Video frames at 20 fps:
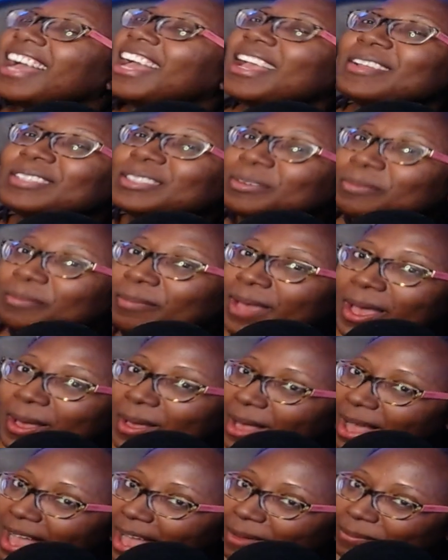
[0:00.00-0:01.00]
Is
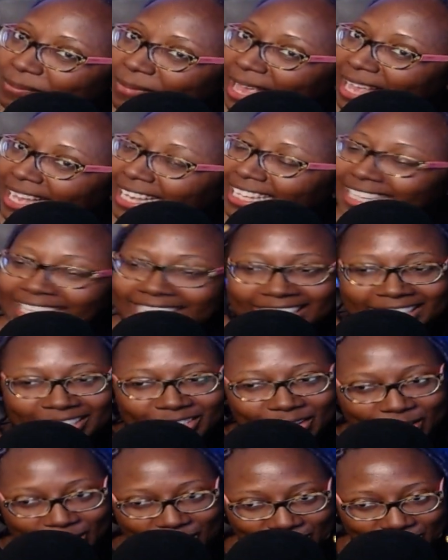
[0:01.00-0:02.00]
Baek
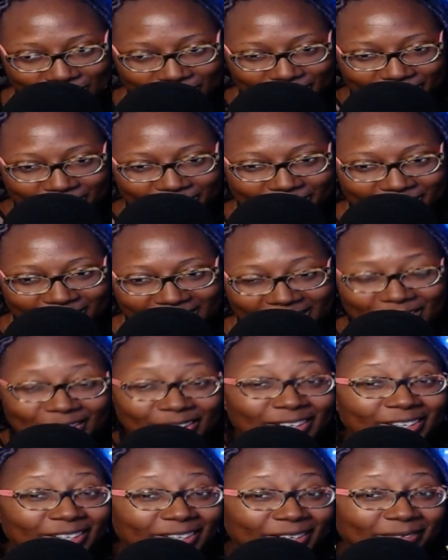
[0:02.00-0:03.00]
In-ho
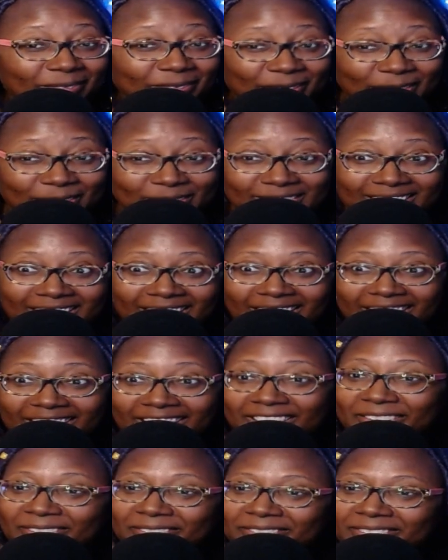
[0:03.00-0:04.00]
her first
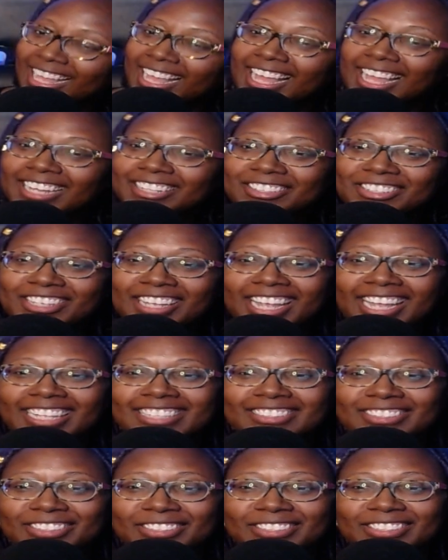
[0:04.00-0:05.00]
love? And she
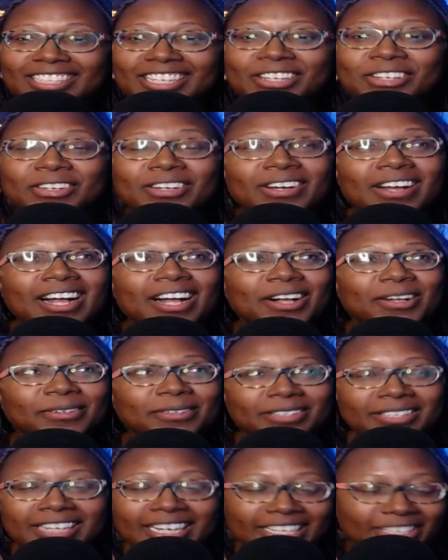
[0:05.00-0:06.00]
answers, and you know
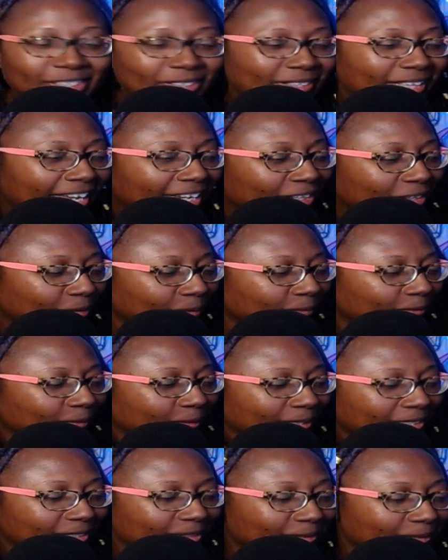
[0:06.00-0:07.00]
how you got to do that cute
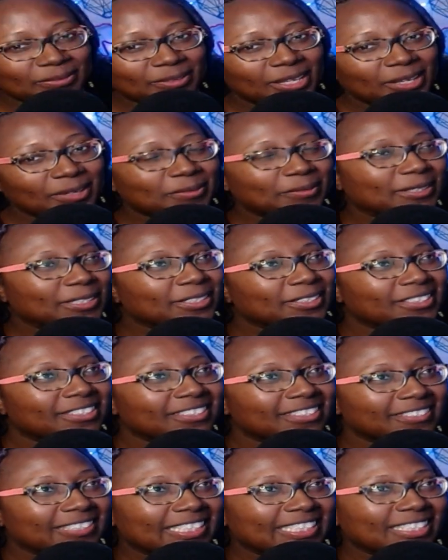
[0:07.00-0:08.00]
voice with when you're
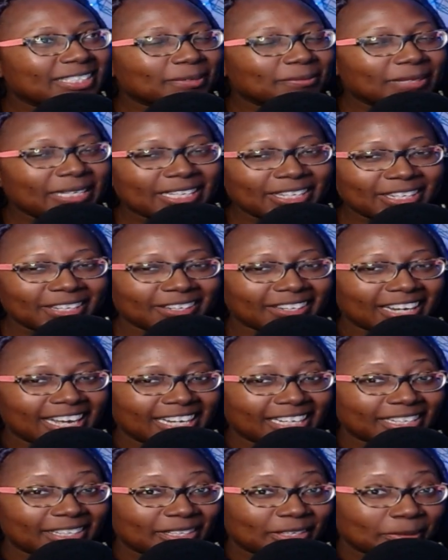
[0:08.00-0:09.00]
when somebody you're
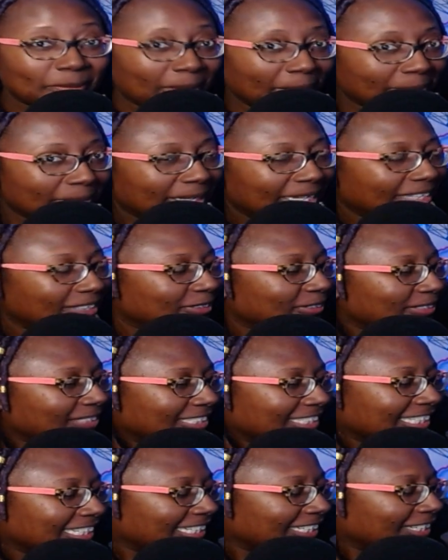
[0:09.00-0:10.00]
kind of you might be interested in